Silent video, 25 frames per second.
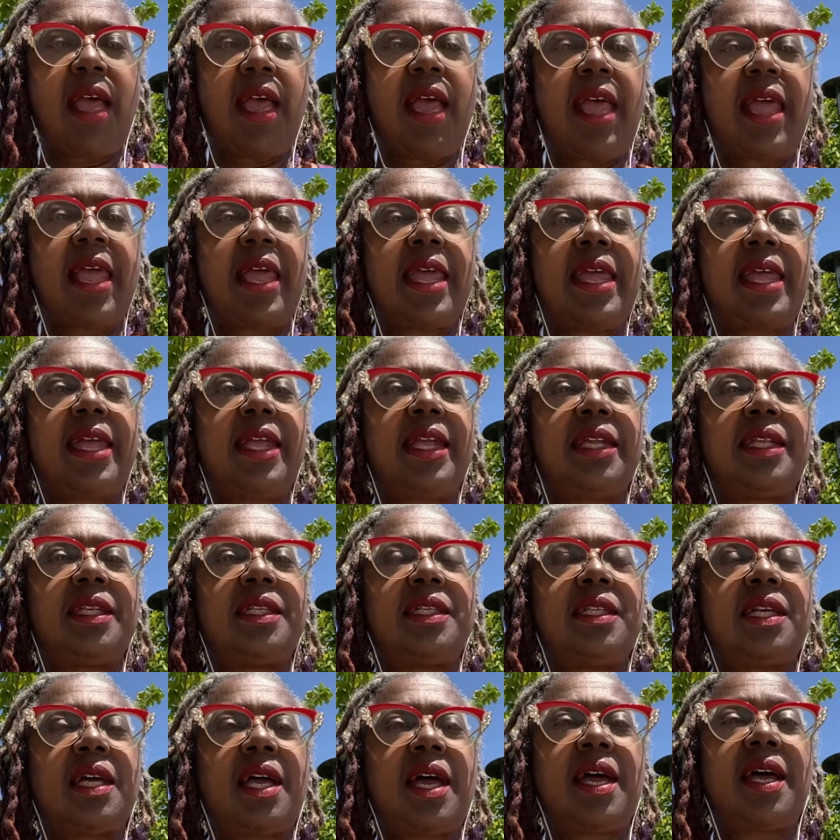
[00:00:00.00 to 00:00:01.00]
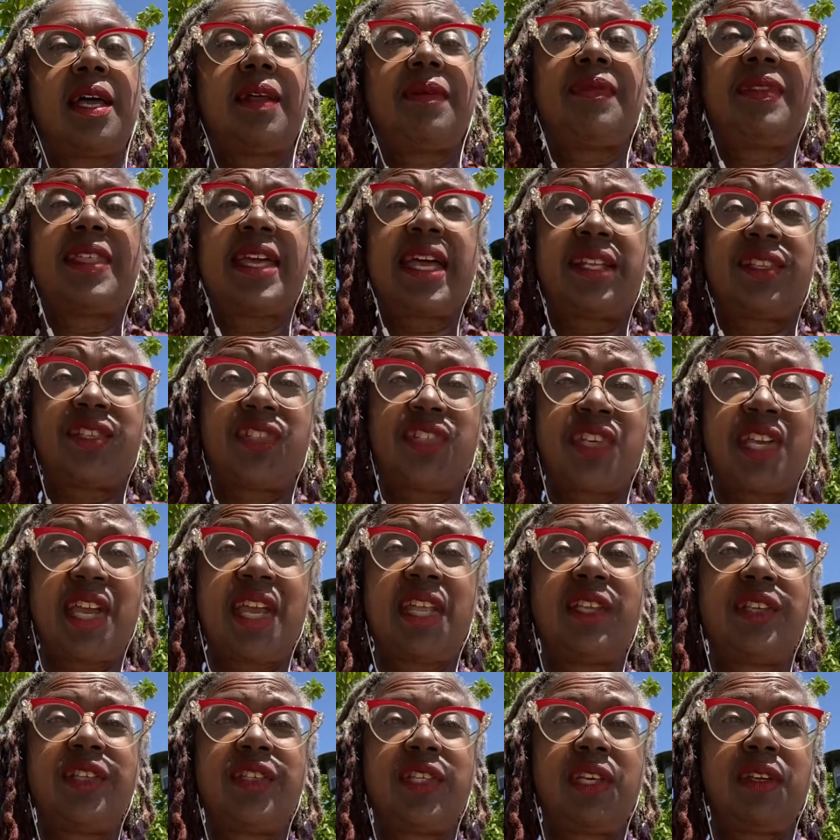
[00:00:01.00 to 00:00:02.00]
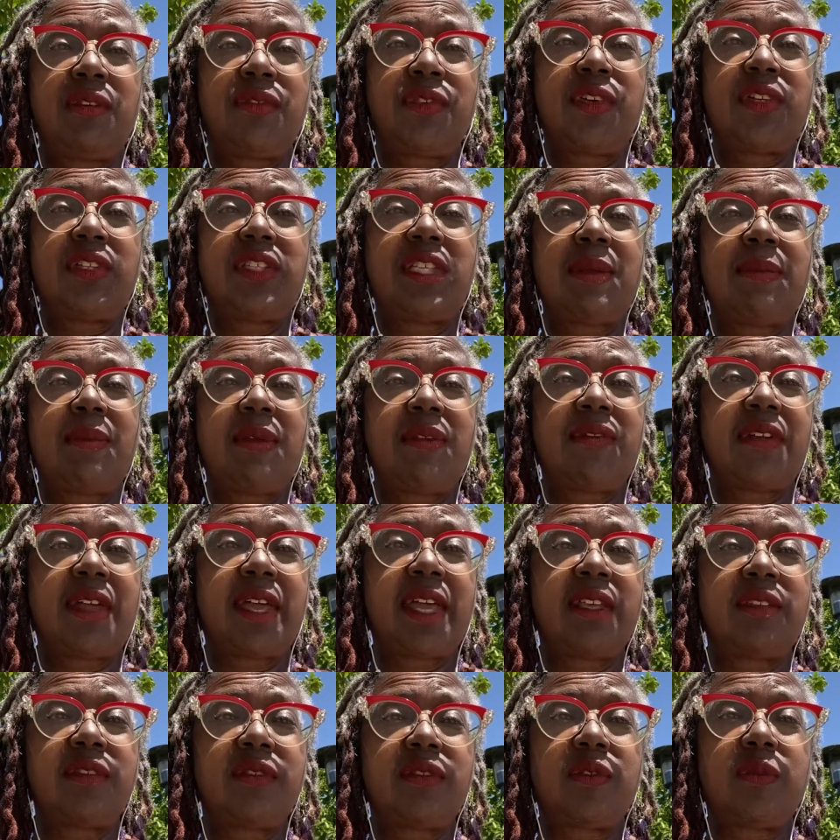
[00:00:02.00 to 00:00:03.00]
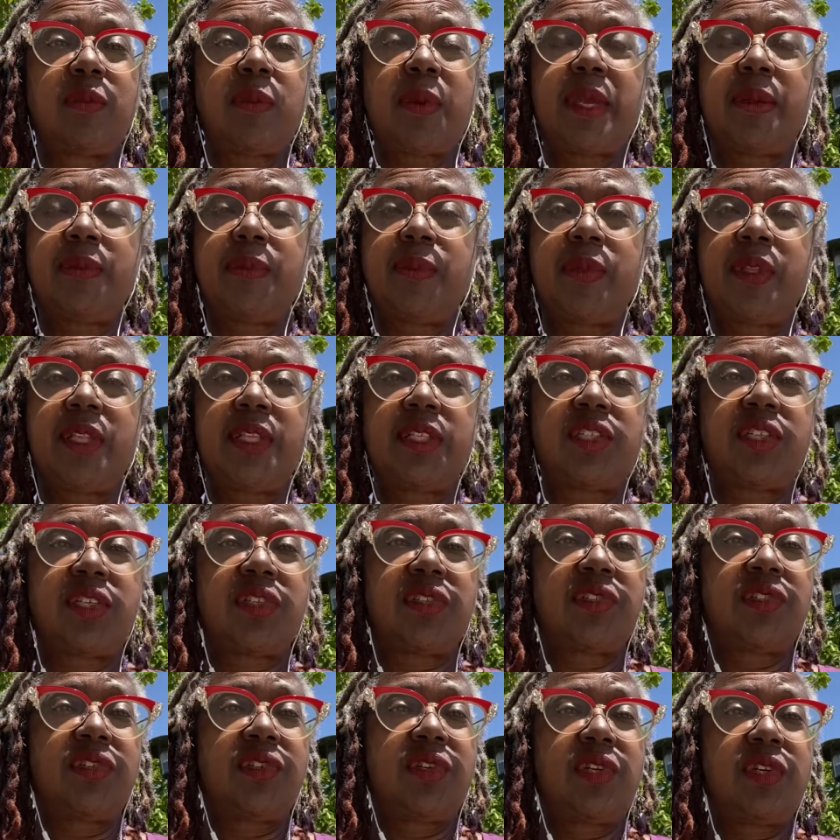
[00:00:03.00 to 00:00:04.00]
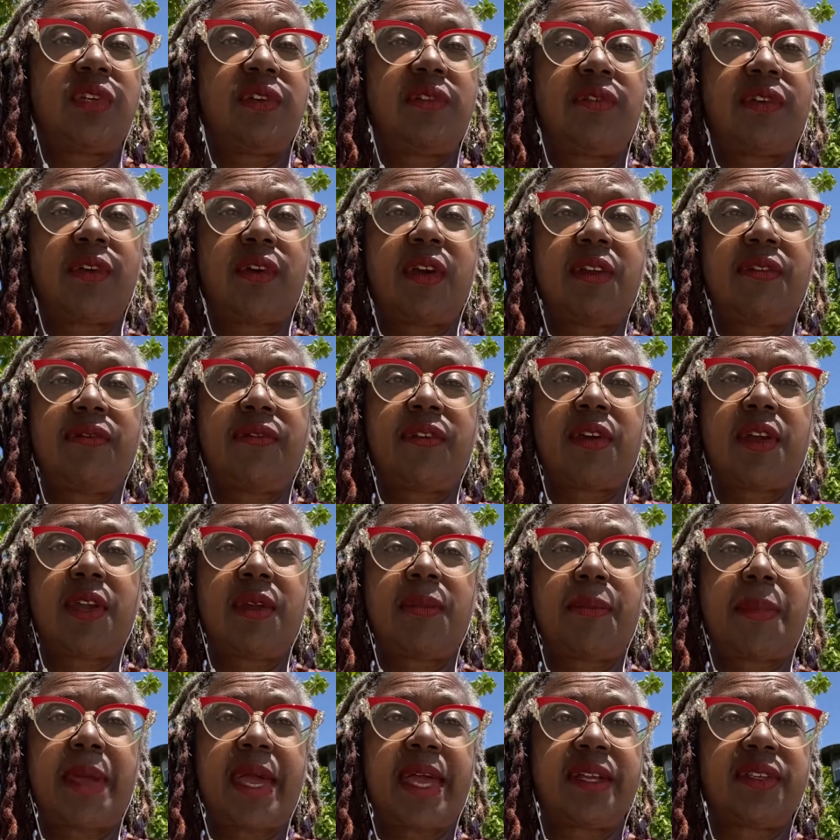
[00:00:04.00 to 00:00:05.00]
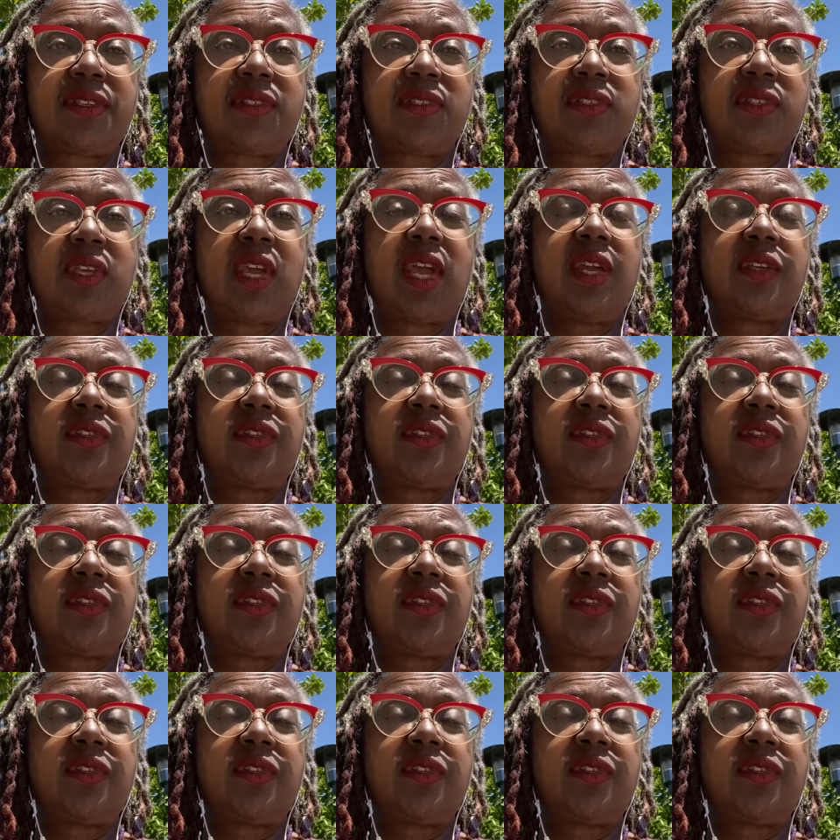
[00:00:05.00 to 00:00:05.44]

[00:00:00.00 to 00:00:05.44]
And that's challenging for some of us, but just do your very, very best.